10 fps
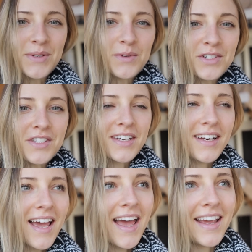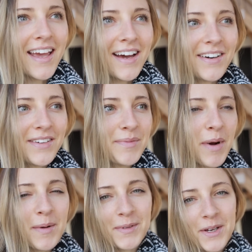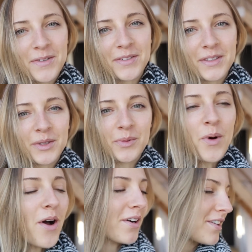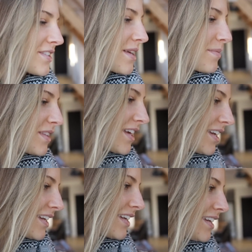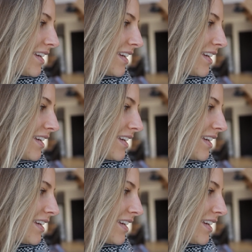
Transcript: So we're just gonna hang out, probably go for a little walk or something.